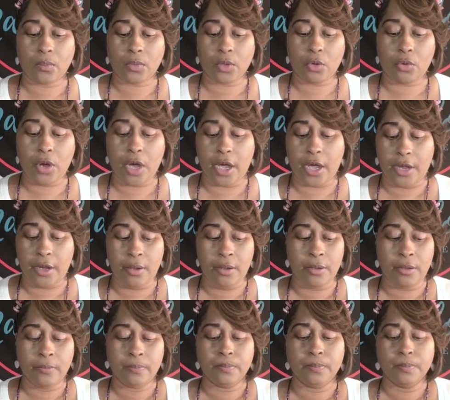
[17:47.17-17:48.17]
Okay?
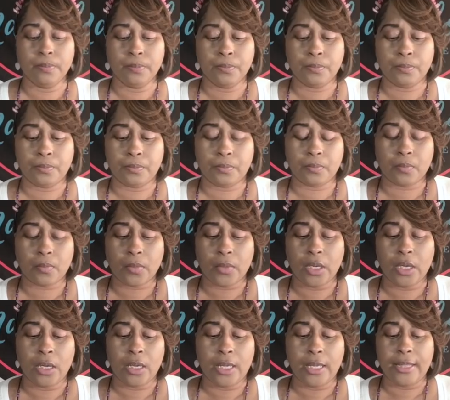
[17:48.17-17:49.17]

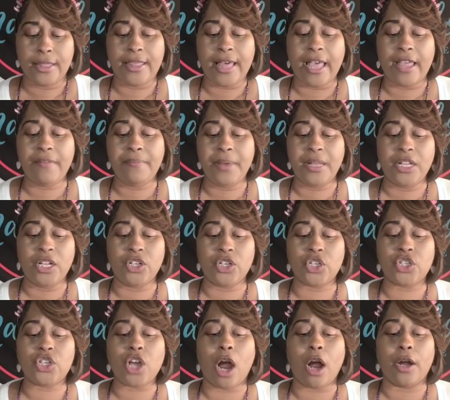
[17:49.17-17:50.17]
They've been in
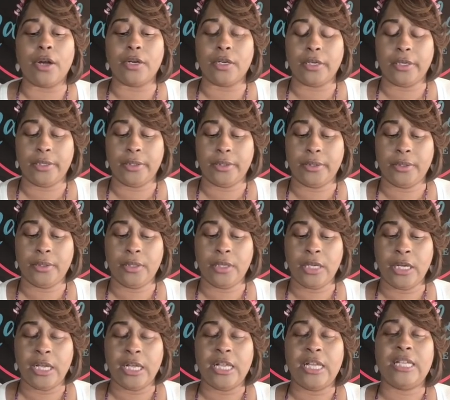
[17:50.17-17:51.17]
the dark.
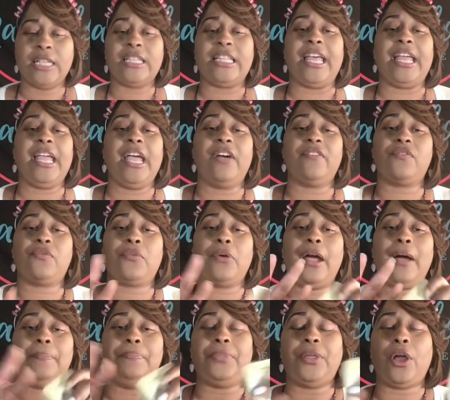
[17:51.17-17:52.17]
They have
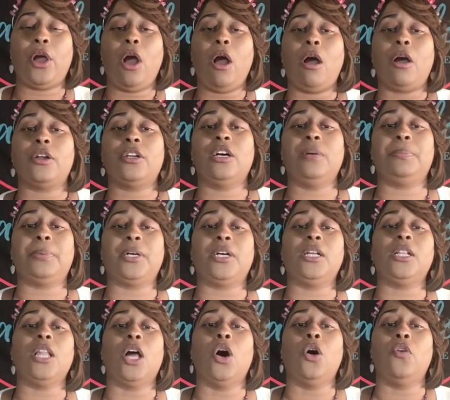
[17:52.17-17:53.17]
wrapped their heart up in
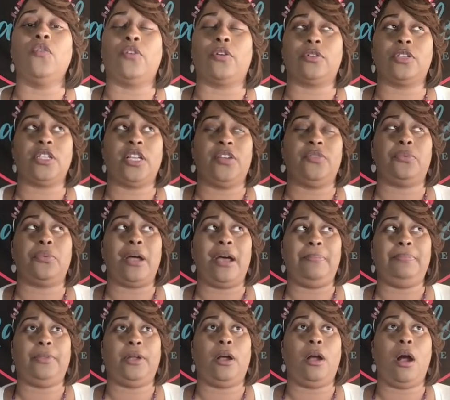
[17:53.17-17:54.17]
clovers. They
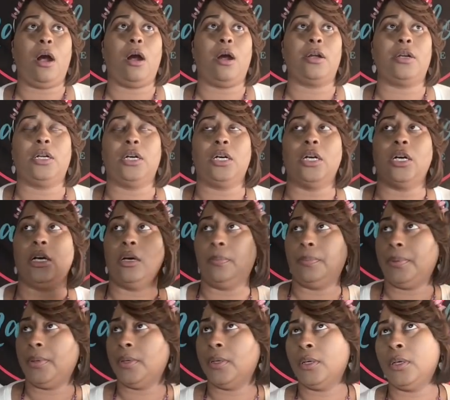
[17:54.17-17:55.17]
wrapped their heart up.